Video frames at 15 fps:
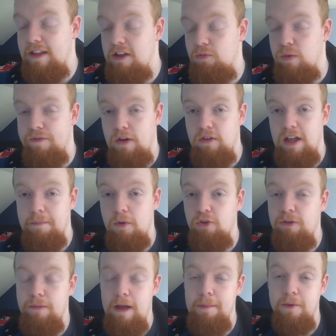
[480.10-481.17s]
this with online
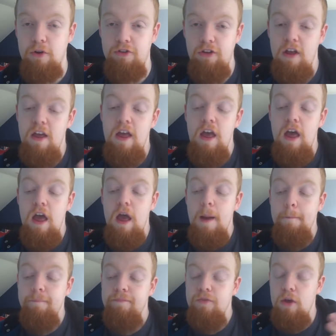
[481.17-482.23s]
multiplayer because
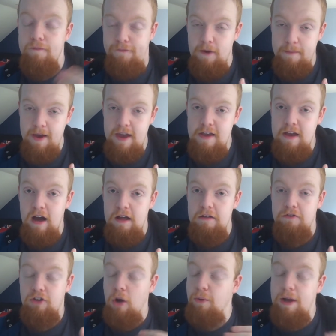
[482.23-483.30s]
for me
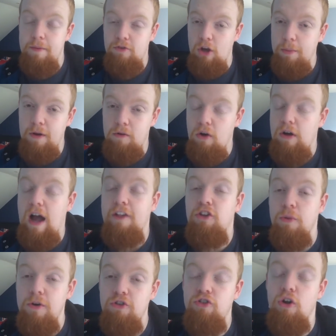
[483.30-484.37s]
don't get don't be wrong. I
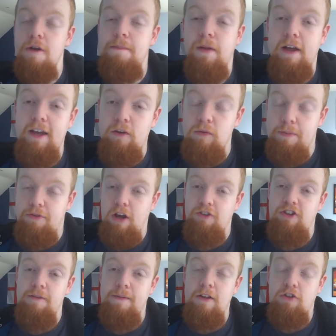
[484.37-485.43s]
do enjoy playing Riptide
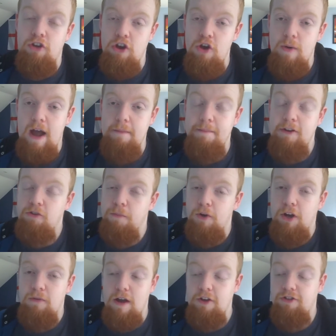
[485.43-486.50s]
GP two and Beach
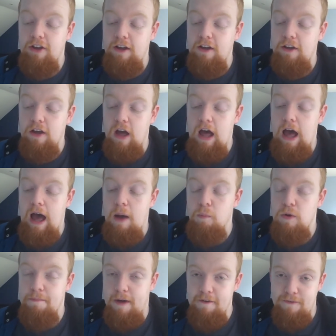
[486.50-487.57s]
Buggy Racing uh,
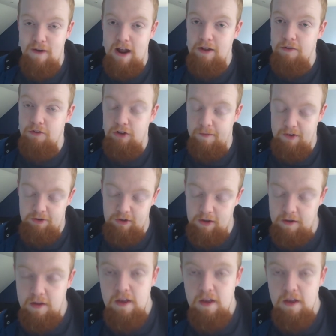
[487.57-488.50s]
with my friends, obviously.